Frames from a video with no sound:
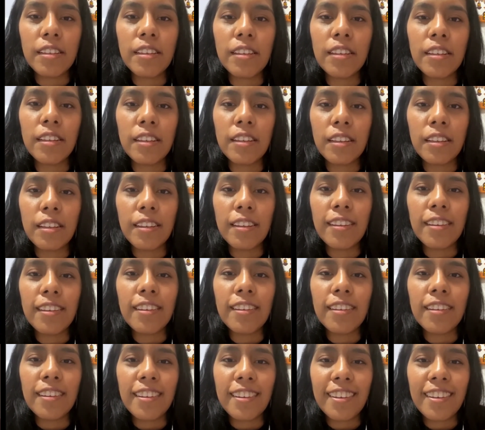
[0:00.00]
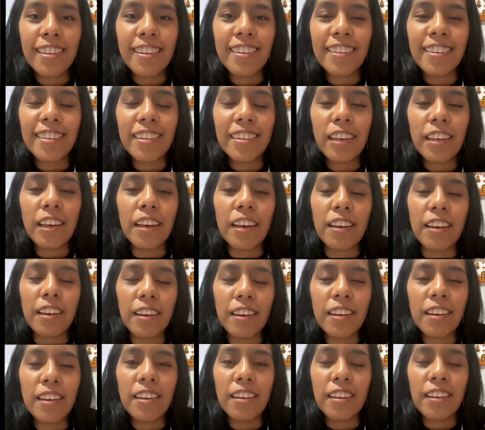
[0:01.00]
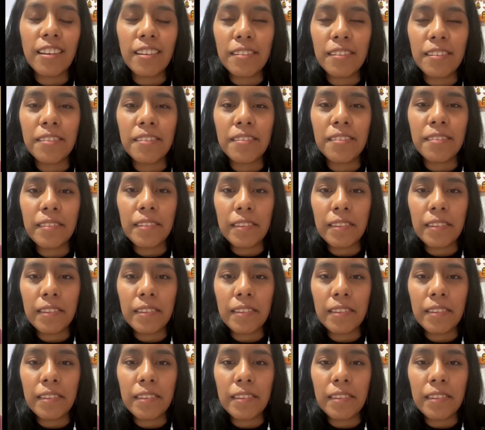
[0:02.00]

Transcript: No words are spoken by the person on screen.